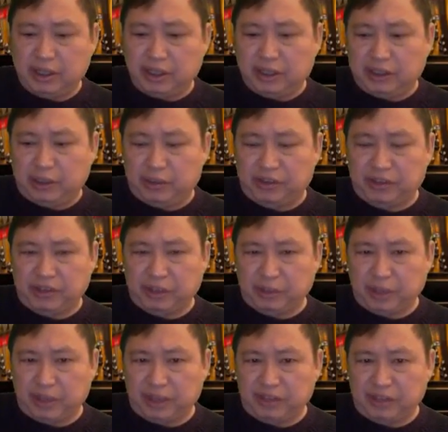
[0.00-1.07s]
They were
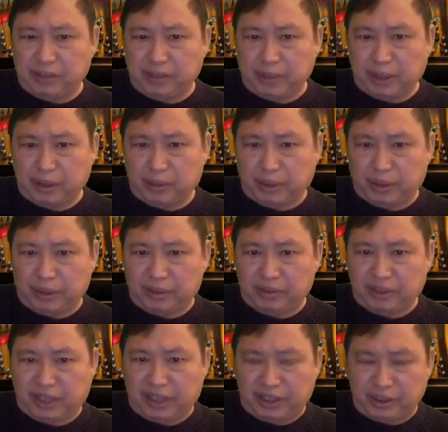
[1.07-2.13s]
centralizing the medical records,
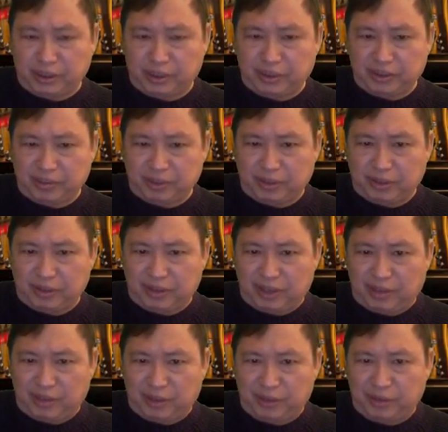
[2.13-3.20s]
and I know this because I'm
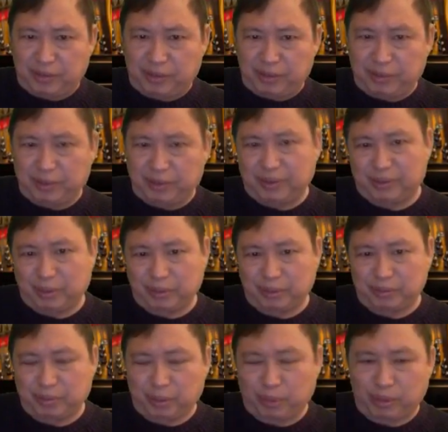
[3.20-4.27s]
one of the people who wrote
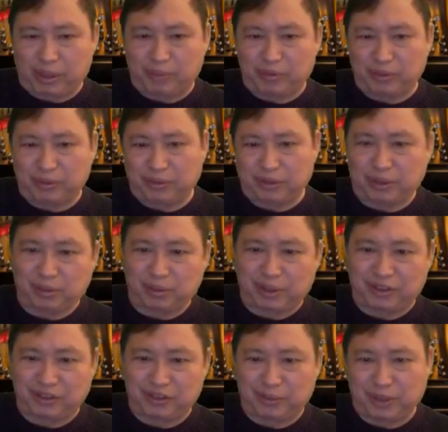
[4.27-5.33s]
programs to centralize
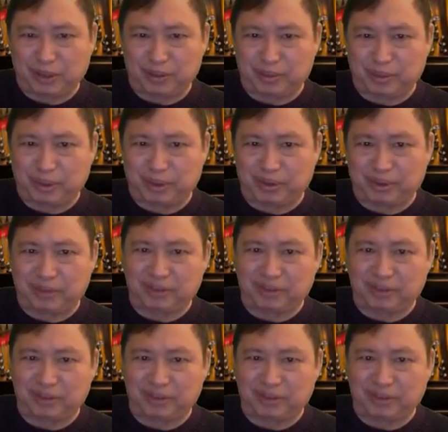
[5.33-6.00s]
your medical records.